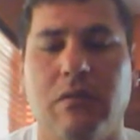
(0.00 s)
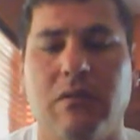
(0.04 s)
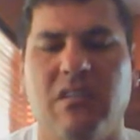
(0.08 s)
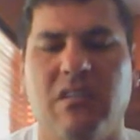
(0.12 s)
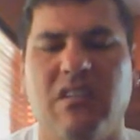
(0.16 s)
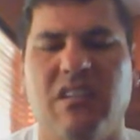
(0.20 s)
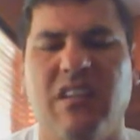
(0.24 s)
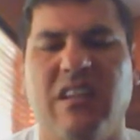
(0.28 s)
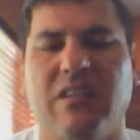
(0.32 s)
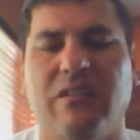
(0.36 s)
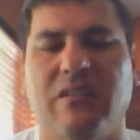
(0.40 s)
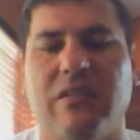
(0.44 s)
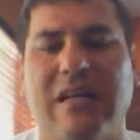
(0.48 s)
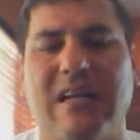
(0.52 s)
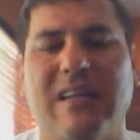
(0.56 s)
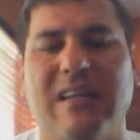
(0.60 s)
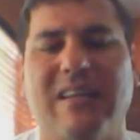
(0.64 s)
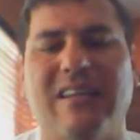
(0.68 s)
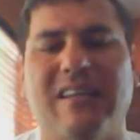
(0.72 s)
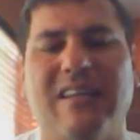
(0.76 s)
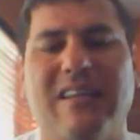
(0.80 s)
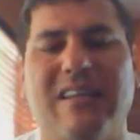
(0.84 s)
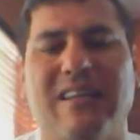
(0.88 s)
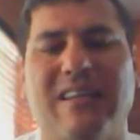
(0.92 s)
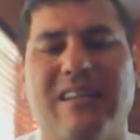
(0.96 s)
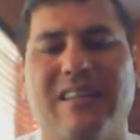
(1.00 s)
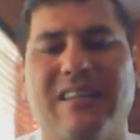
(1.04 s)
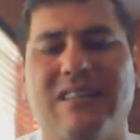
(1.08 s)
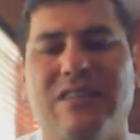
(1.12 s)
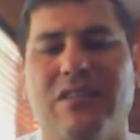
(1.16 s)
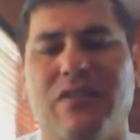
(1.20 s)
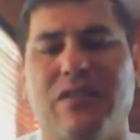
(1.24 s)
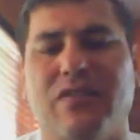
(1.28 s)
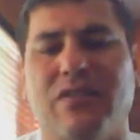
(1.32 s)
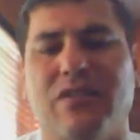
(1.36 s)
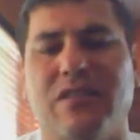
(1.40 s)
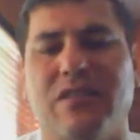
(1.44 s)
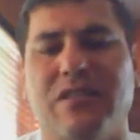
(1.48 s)
You know, like this is the
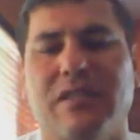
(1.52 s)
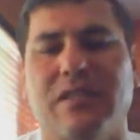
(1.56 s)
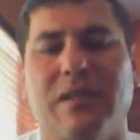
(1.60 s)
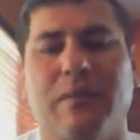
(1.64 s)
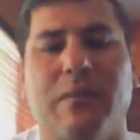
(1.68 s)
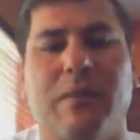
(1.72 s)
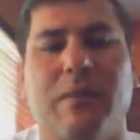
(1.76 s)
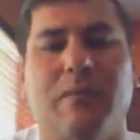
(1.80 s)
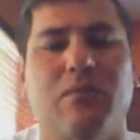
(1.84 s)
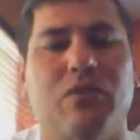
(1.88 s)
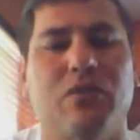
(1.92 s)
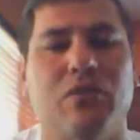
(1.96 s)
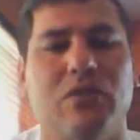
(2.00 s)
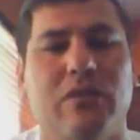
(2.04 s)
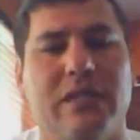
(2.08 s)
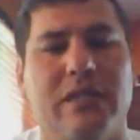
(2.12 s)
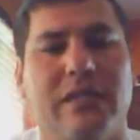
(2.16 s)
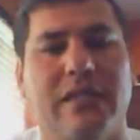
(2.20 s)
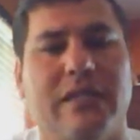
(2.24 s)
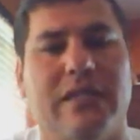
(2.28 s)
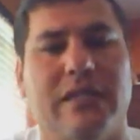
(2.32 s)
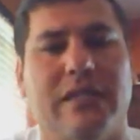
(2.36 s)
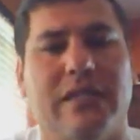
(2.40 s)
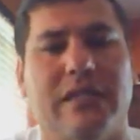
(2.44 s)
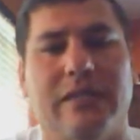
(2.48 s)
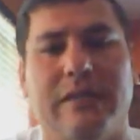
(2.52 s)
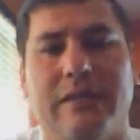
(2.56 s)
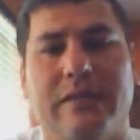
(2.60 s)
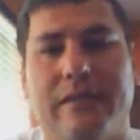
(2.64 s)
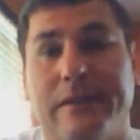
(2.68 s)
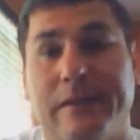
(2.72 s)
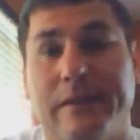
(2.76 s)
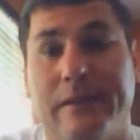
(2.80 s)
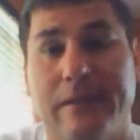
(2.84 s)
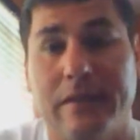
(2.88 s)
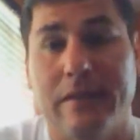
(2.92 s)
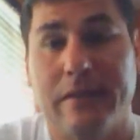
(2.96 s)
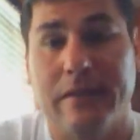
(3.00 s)
first time I'm doing it in
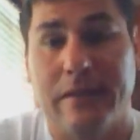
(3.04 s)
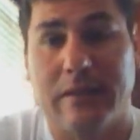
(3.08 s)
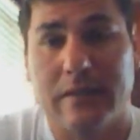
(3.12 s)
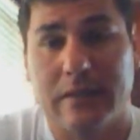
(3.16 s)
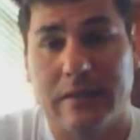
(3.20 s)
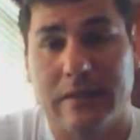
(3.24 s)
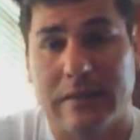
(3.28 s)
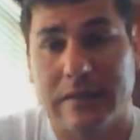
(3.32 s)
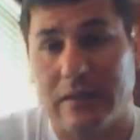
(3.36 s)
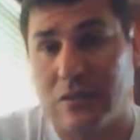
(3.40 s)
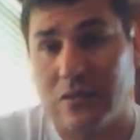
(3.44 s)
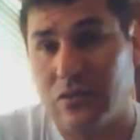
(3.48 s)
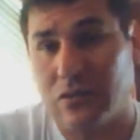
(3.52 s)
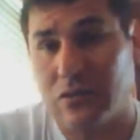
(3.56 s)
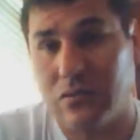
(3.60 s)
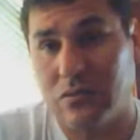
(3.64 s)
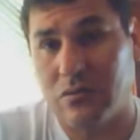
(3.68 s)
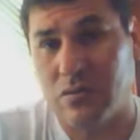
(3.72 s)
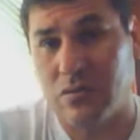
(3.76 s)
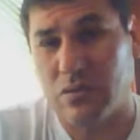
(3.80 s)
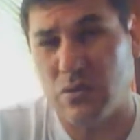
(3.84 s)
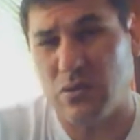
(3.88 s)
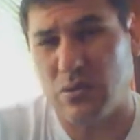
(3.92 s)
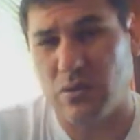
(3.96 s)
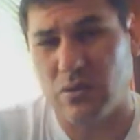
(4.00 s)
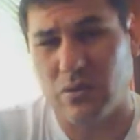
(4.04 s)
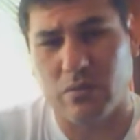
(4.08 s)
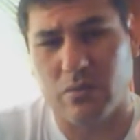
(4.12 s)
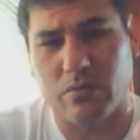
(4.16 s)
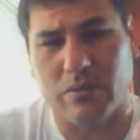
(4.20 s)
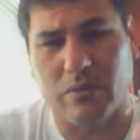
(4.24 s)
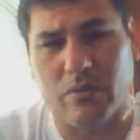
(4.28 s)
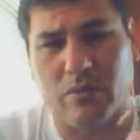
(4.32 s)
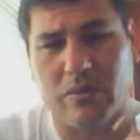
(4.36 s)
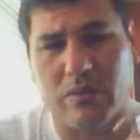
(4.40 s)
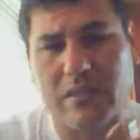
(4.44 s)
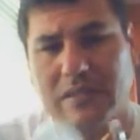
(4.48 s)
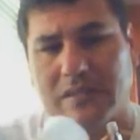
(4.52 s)
like 2 or 3
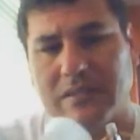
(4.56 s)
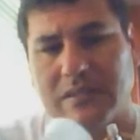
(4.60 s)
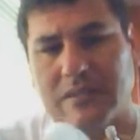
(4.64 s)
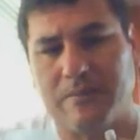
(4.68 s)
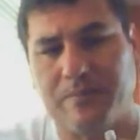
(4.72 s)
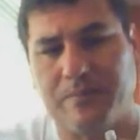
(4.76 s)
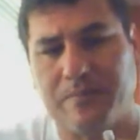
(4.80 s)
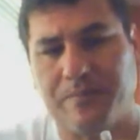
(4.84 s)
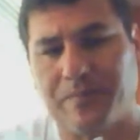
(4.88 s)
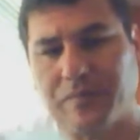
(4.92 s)
weeks.